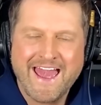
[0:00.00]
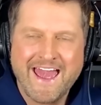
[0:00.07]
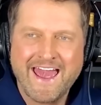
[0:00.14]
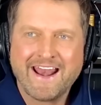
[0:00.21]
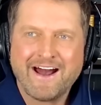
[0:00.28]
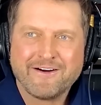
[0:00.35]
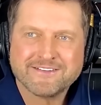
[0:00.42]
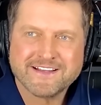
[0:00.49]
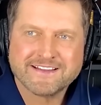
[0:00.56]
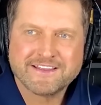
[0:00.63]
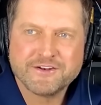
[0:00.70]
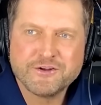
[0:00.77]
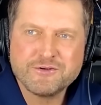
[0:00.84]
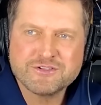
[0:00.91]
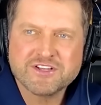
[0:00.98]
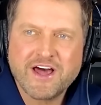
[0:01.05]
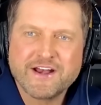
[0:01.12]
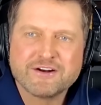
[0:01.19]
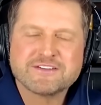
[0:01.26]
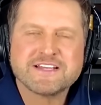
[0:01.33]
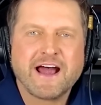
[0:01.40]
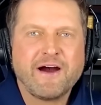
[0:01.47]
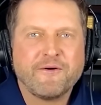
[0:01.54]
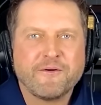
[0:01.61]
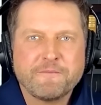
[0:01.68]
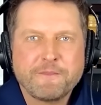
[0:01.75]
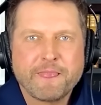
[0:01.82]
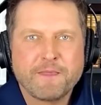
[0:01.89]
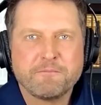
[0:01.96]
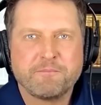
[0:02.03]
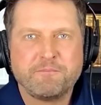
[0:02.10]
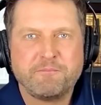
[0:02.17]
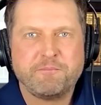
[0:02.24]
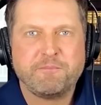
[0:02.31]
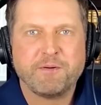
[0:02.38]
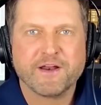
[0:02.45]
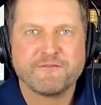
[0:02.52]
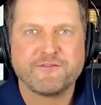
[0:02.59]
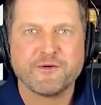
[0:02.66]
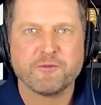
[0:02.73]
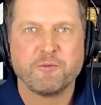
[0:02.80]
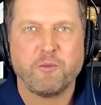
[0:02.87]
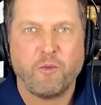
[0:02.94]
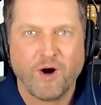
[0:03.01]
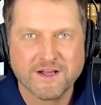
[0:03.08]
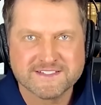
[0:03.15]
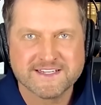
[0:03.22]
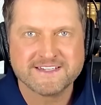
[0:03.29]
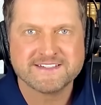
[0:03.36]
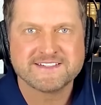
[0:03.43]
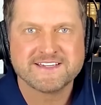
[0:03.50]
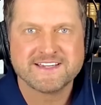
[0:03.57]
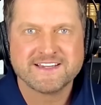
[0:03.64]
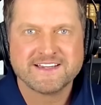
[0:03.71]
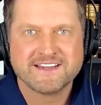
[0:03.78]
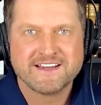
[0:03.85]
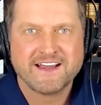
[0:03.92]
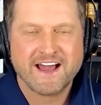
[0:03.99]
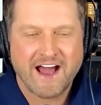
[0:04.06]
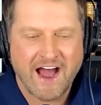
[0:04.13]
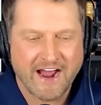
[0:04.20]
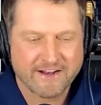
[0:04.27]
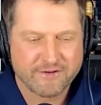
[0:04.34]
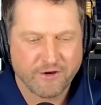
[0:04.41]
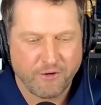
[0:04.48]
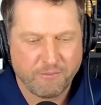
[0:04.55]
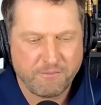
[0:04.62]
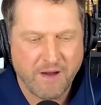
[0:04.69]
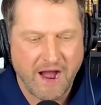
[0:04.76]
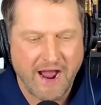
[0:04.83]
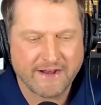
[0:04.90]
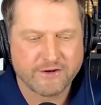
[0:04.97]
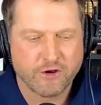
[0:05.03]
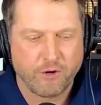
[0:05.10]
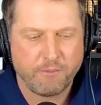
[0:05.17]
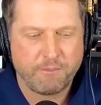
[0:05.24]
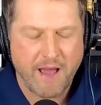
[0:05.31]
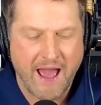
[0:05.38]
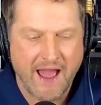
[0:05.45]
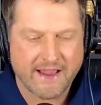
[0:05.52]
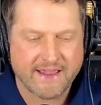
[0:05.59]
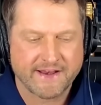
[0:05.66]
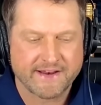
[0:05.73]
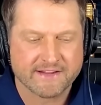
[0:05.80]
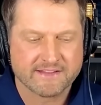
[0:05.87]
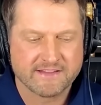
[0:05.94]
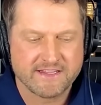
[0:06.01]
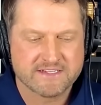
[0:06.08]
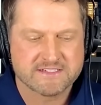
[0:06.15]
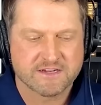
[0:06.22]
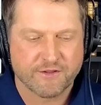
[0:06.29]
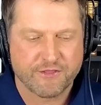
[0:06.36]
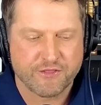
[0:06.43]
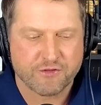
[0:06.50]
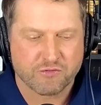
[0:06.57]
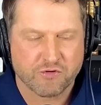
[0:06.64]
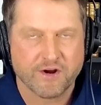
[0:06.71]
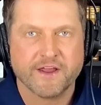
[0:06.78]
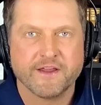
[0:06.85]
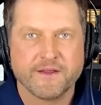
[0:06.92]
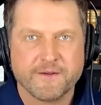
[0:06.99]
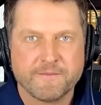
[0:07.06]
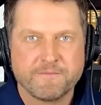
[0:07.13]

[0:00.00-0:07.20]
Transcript: And I was like, the newsletter's out, but if it wasn't, I'd go back in at least a 3.